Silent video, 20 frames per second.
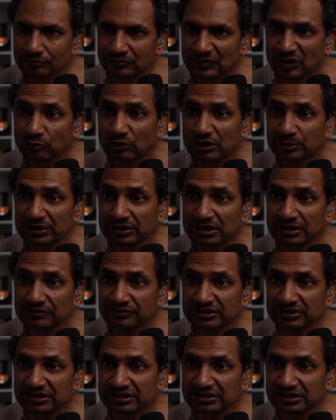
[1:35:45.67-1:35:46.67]
And we believe
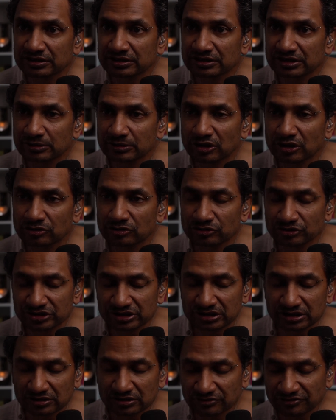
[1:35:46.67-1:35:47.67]
this is a
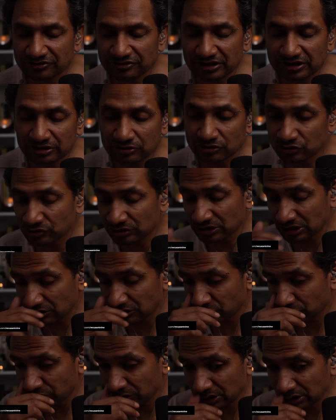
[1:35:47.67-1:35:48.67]
democracy and a free country and the
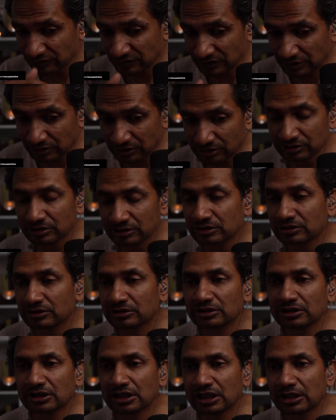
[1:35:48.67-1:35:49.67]
rule of law
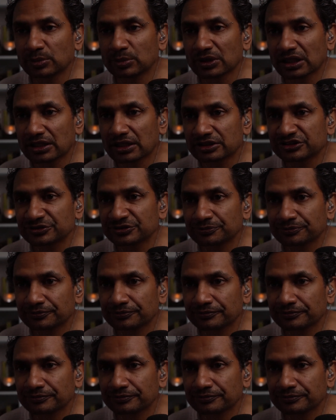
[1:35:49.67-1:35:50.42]
applies.